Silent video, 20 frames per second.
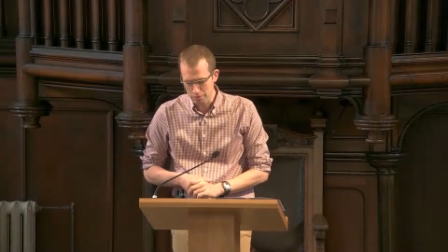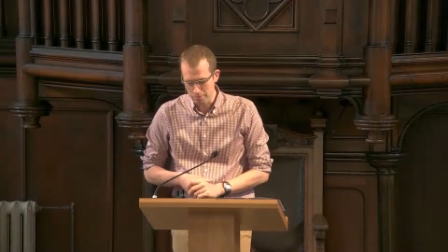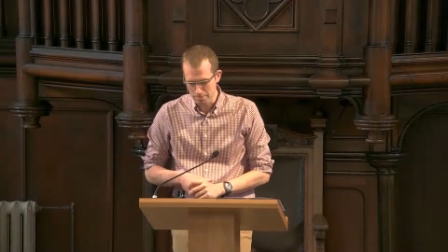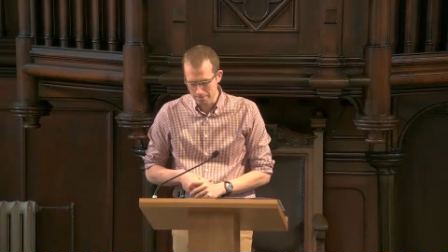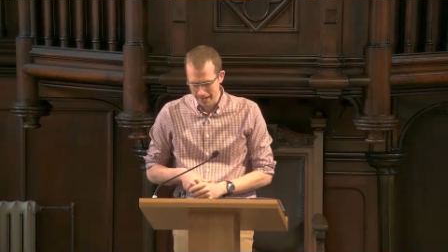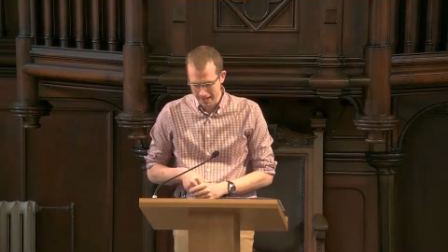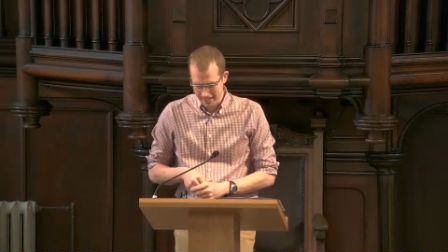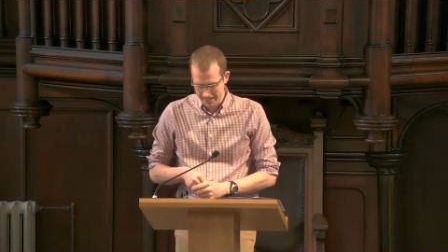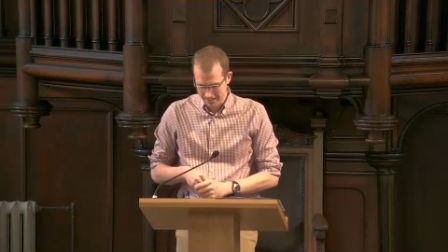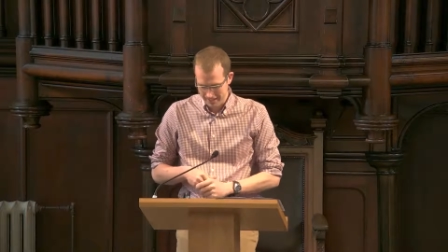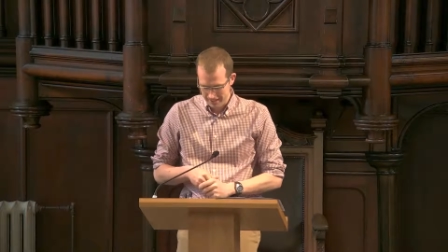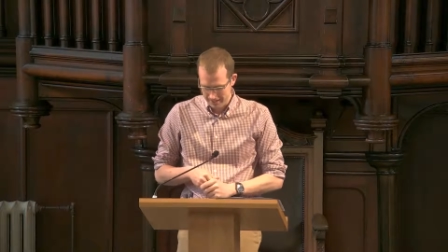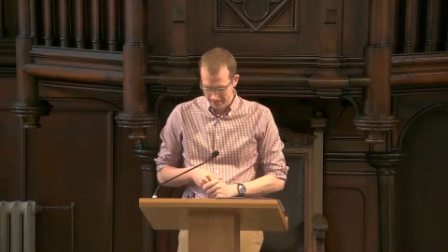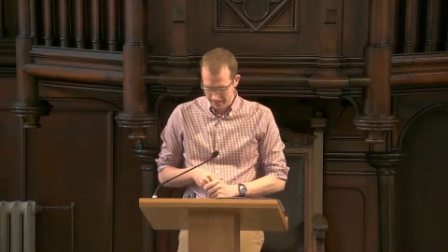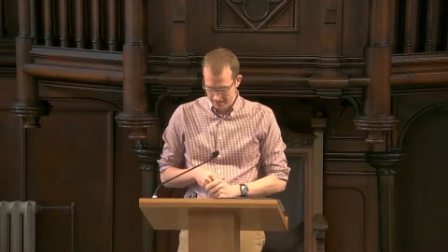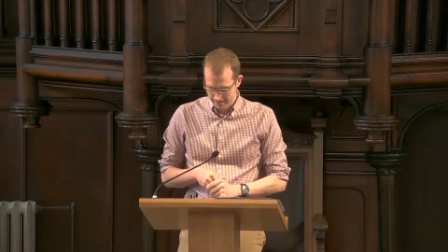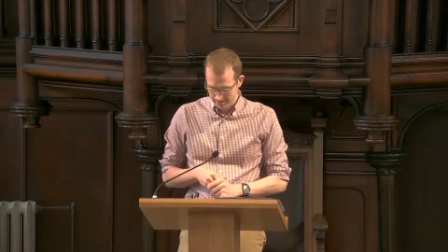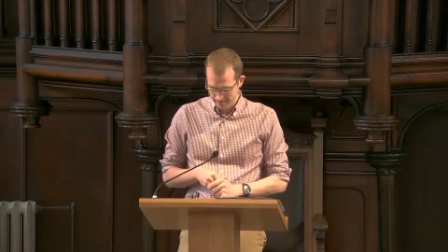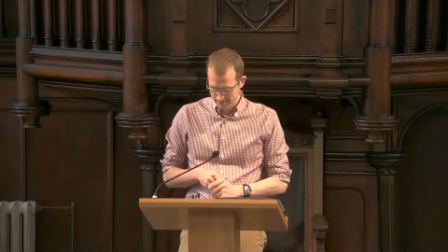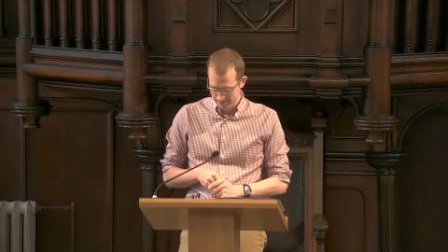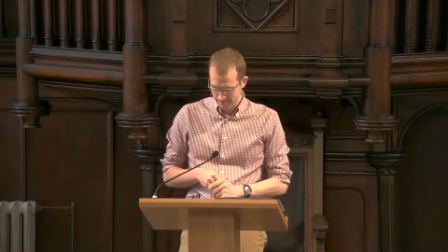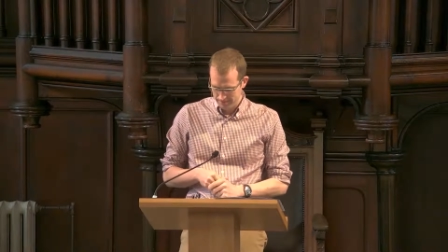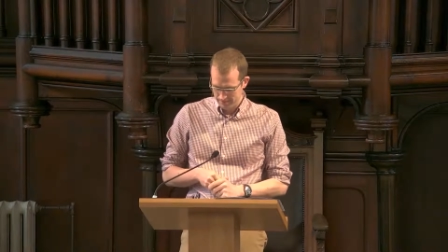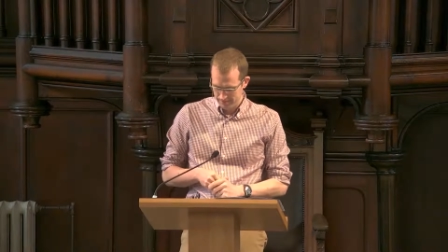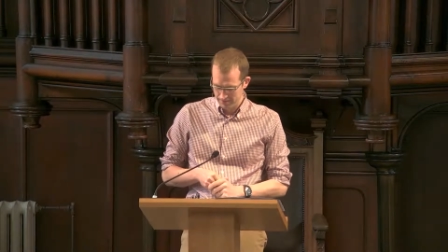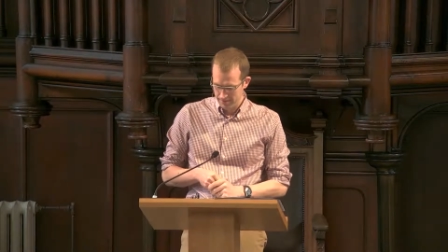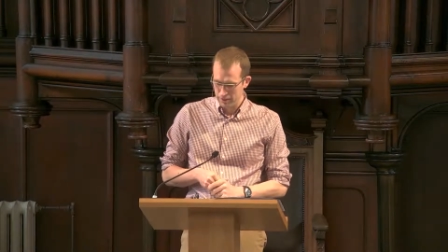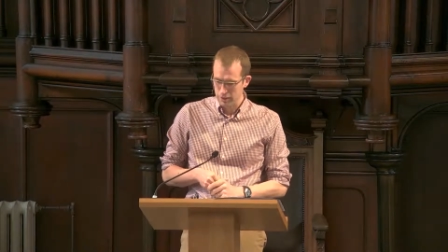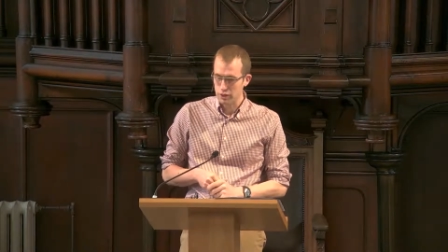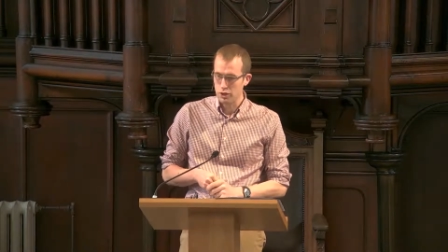made it.
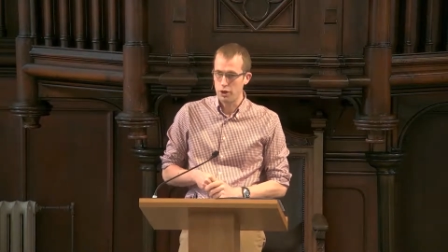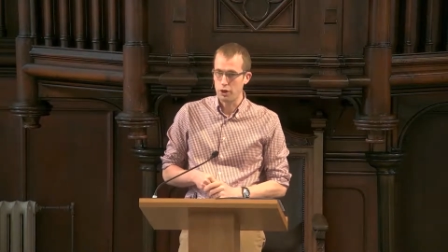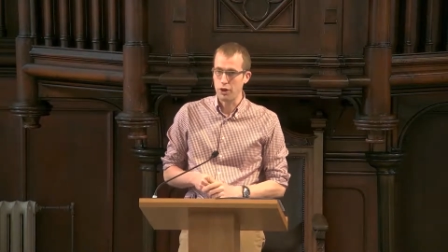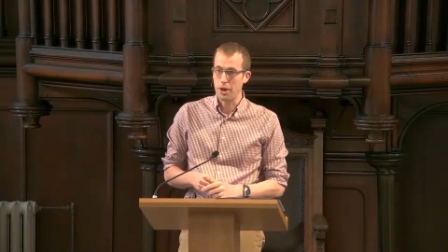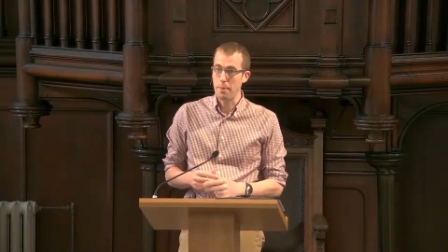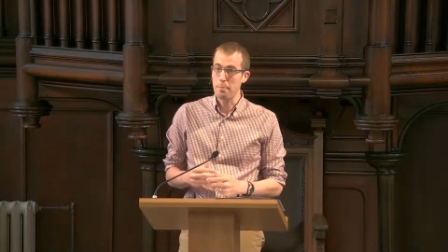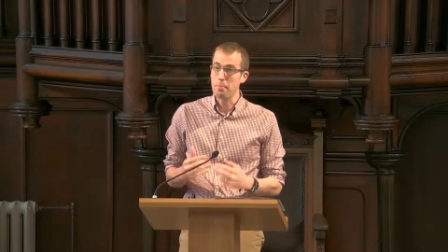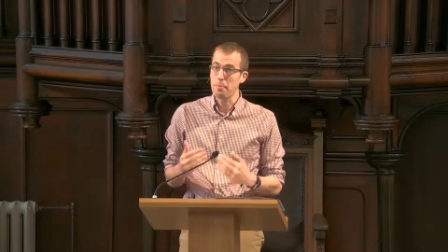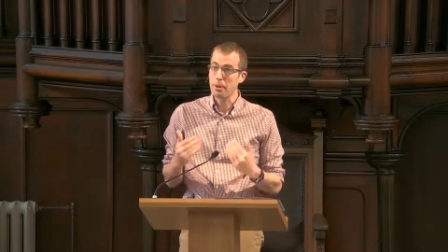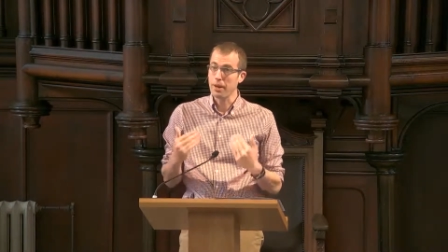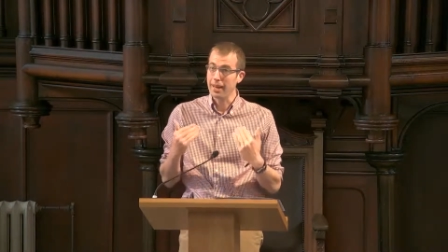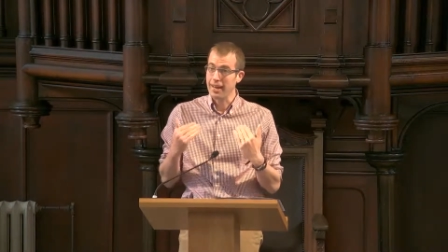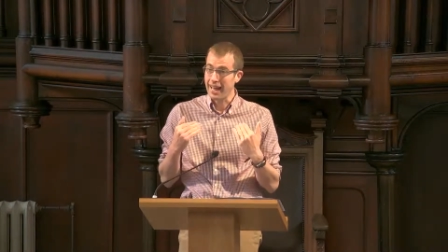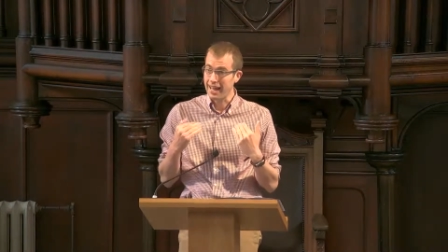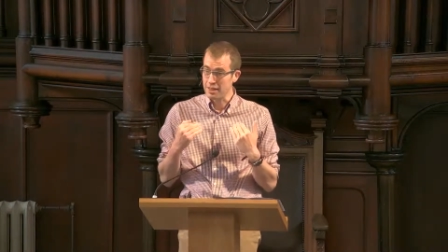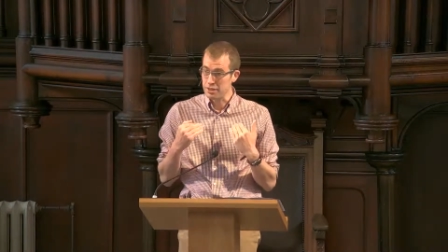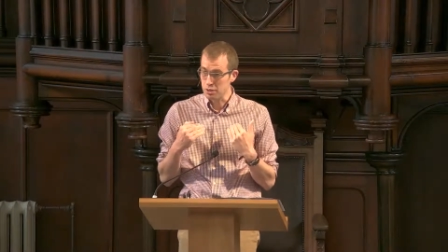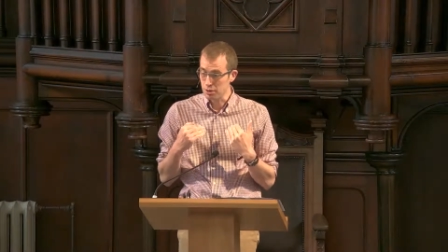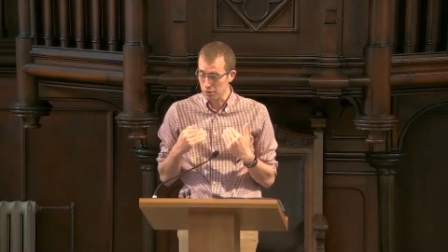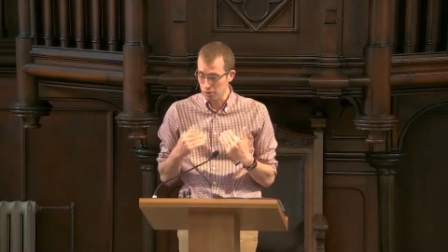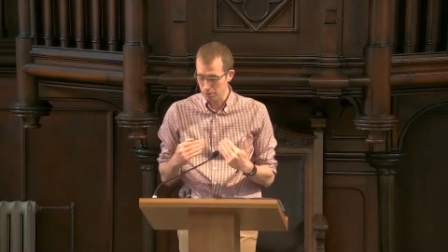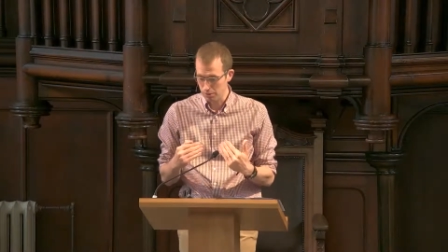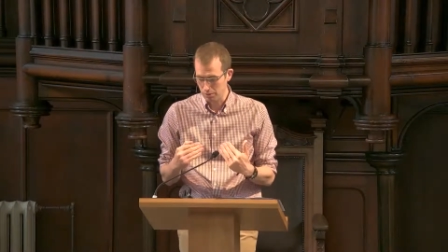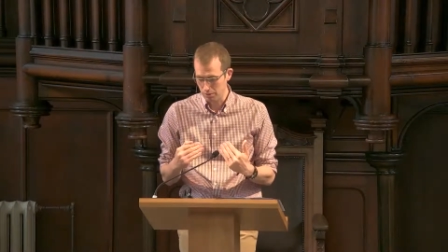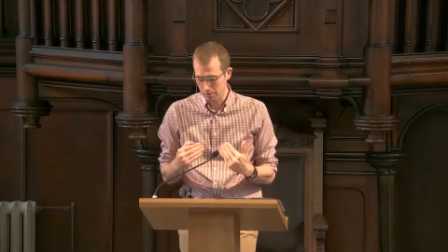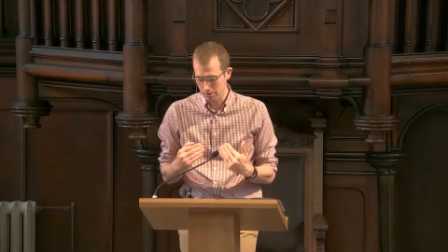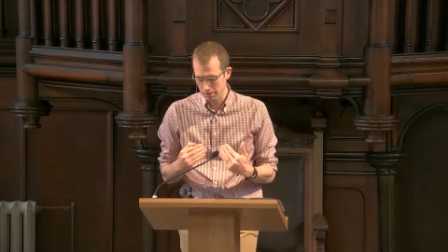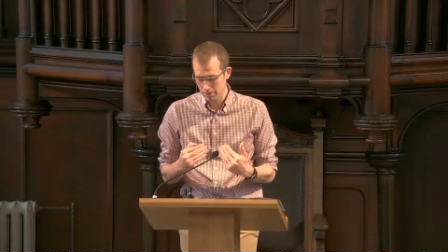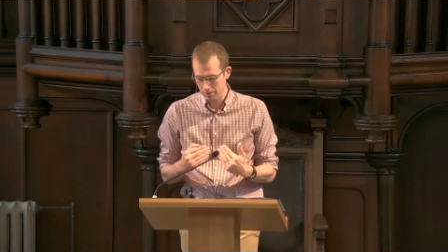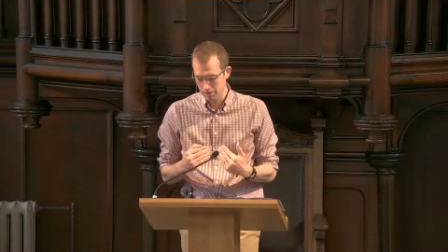You're on a plateau